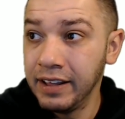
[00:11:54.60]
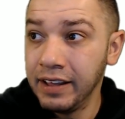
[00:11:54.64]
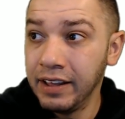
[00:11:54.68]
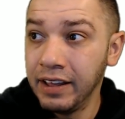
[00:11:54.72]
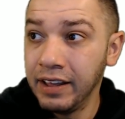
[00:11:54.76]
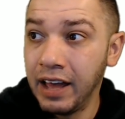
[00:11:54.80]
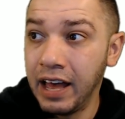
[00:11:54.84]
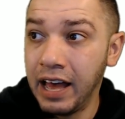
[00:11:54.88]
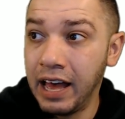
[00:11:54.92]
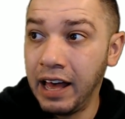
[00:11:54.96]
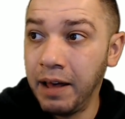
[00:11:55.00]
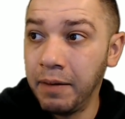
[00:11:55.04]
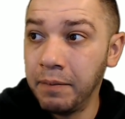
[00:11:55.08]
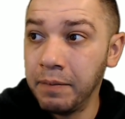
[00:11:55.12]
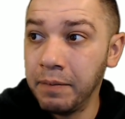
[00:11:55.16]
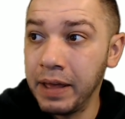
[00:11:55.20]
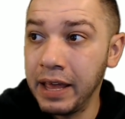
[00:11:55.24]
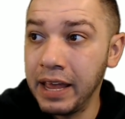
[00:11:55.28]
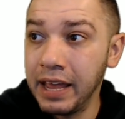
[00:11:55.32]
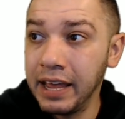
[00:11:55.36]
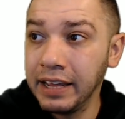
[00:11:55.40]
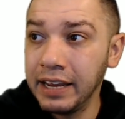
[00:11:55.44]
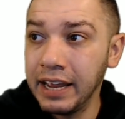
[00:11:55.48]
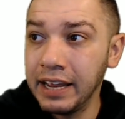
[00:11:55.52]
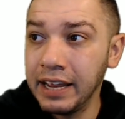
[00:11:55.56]

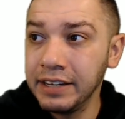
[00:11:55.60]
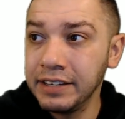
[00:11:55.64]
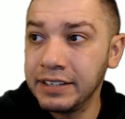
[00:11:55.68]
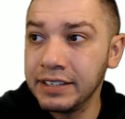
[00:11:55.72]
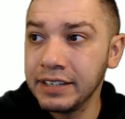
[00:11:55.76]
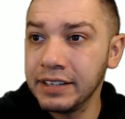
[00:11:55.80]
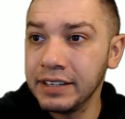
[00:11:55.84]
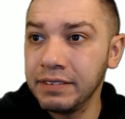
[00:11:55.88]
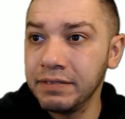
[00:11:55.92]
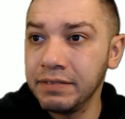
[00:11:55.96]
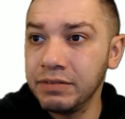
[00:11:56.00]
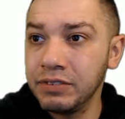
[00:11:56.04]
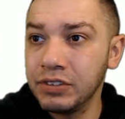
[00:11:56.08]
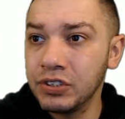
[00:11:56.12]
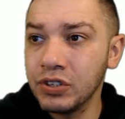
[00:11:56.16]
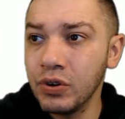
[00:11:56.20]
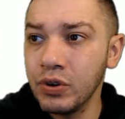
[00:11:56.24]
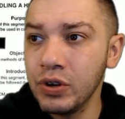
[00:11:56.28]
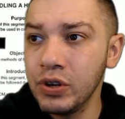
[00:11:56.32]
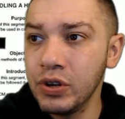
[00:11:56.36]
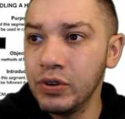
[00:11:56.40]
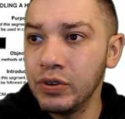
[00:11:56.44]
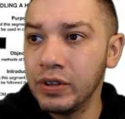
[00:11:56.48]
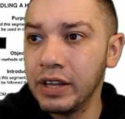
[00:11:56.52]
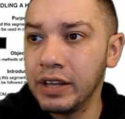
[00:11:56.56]
And to show
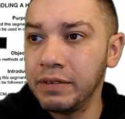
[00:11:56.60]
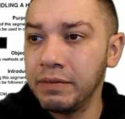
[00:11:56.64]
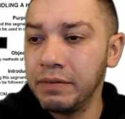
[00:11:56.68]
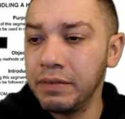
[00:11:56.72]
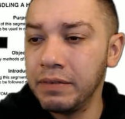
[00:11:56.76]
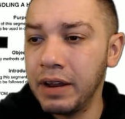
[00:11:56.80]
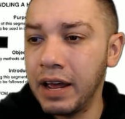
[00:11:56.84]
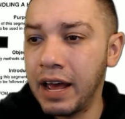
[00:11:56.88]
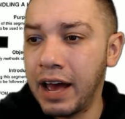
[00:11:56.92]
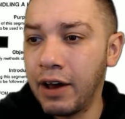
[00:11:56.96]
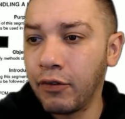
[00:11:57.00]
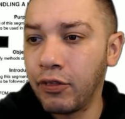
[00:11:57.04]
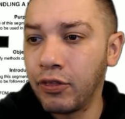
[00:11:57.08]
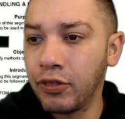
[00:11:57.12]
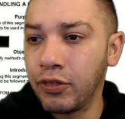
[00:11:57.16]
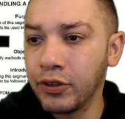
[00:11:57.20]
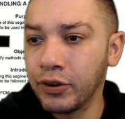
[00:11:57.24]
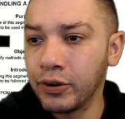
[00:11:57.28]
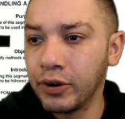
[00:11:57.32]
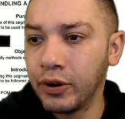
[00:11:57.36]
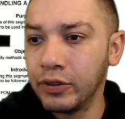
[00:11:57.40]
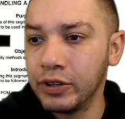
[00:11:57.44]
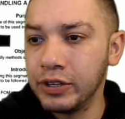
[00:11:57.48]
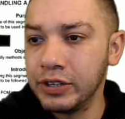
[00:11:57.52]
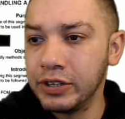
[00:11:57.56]
you that how
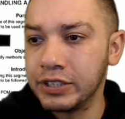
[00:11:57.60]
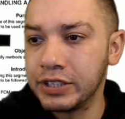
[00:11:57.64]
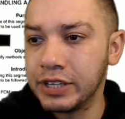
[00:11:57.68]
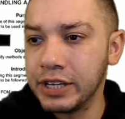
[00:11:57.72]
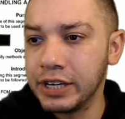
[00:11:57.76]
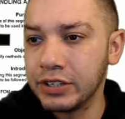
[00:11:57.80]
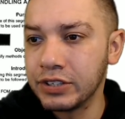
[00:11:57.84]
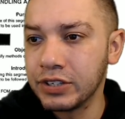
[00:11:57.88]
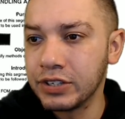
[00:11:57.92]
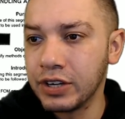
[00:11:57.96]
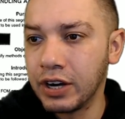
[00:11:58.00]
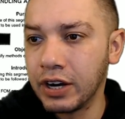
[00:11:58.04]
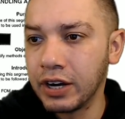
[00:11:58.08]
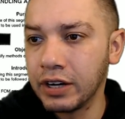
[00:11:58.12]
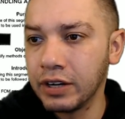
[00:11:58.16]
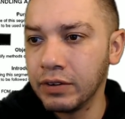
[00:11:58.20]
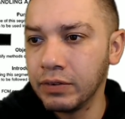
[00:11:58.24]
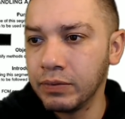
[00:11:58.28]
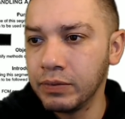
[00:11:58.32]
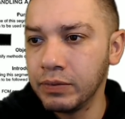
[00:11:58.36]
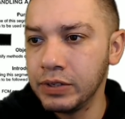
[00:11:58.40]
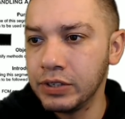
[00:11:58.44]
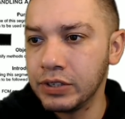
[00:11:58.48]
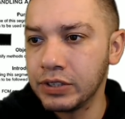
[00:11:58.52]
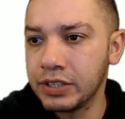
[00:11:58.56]
thorough these things are,
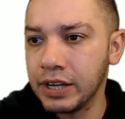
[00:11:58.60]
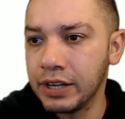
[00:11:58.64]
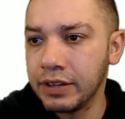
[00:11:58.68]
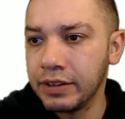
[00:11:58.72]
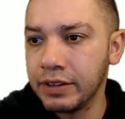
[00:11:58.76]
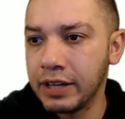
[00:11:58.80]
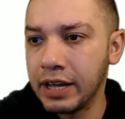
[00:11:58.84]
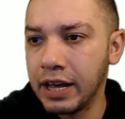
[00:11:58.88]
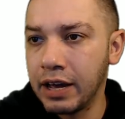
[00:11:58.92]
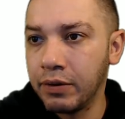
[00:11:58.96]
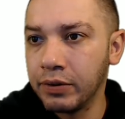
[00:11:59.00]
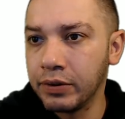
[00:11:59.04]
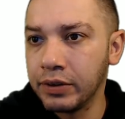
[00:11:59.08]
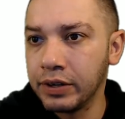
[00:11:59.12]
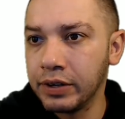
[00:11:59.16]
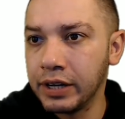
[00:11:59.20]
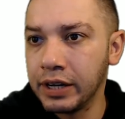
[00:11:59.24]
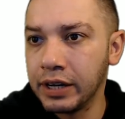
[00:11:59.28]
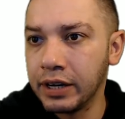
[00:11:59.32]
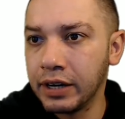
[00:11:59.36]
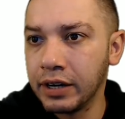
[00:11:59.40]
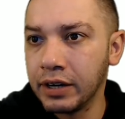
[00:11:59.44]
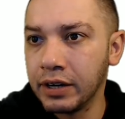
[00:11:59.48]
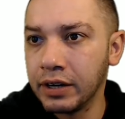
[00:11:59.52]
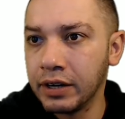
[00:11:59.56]
we just had that one
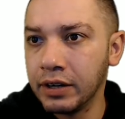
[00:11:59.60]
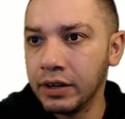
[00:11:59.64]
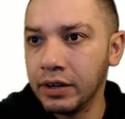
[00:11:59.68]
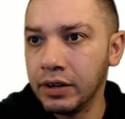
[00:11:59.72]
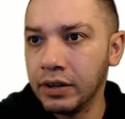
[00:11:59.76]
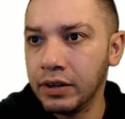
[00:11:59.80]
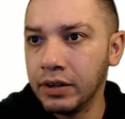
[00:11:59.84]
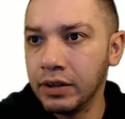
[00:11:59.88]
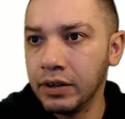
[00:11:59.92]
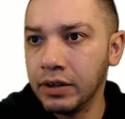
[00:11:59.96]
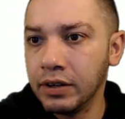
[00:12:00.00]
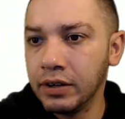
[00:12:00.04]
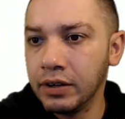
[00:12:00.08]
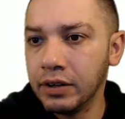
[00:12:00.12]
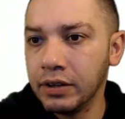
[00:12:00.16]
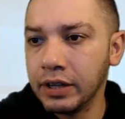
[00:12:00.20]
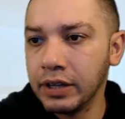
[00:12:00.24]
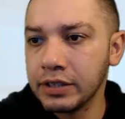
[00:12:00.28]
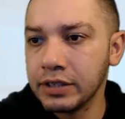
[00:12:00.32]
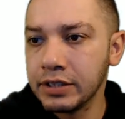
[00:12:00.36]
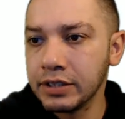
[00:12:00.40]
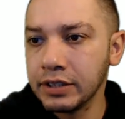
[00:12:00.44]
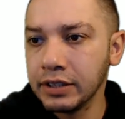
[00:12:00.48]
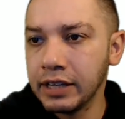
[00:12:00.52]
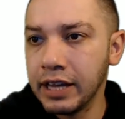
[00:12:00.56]
there.
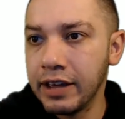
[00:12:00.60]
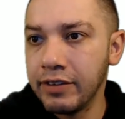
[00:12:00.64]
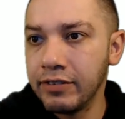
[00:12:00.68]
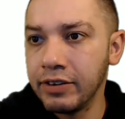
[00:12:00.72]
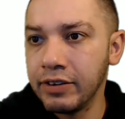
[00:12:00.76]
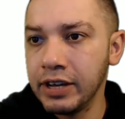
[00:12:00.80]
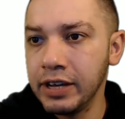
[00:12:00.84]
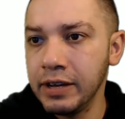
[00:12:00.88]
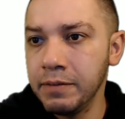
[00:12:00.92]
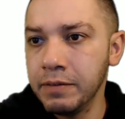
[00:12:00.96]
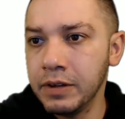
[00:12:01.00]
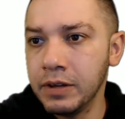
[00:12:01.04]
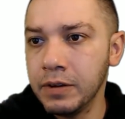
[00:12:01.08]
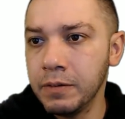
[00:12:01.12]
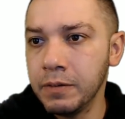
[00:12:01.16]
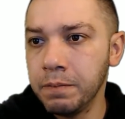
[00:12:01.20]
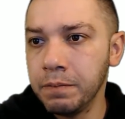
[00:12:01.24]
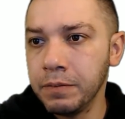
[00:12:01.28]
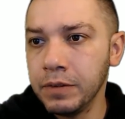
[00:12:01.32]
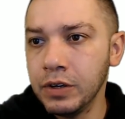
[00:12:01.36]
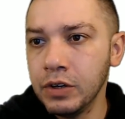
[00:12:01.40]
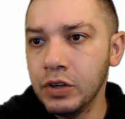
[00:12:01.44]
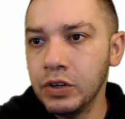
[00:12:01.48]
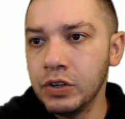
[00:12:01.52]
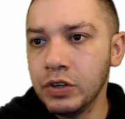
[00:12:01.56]
That's Levy.
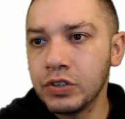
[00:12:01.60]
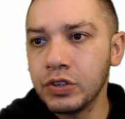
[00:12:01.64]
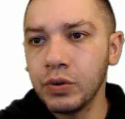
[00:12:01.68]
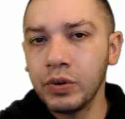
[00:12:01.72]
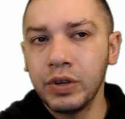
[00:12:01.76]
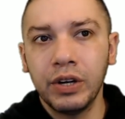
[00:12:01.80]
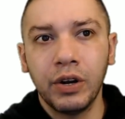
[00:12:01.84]
So,